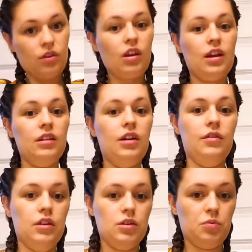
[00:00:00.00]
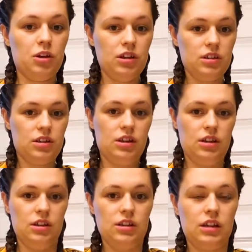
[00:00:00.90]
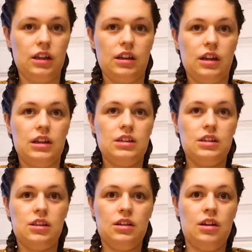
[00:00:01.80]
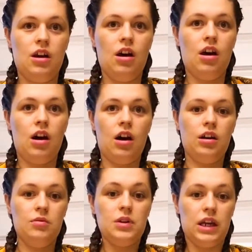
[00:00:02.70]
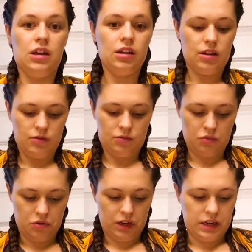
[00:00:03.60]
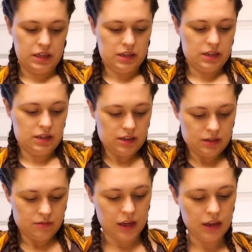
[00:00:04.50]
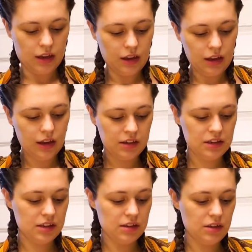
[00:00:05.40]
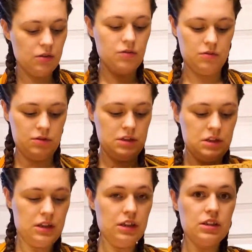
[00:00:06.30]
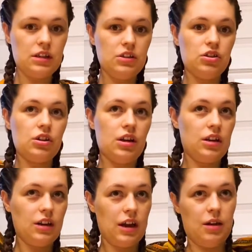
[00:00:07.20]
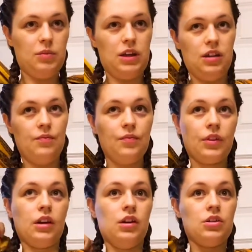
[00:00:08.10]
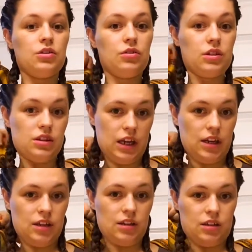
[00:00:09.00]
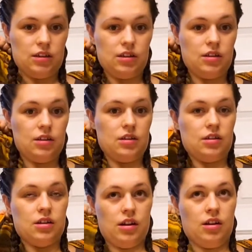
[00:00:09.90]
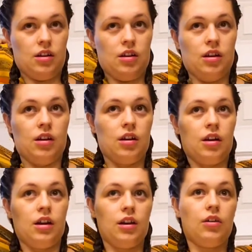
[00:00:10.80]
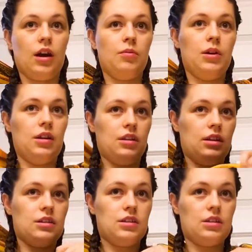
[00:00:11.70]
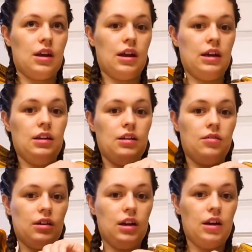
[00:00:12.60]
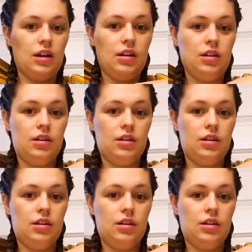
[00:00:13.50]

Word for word: I love this print. It's like a nice autumny print and it's so sunshine and happy. So to tighten, I grab this side right here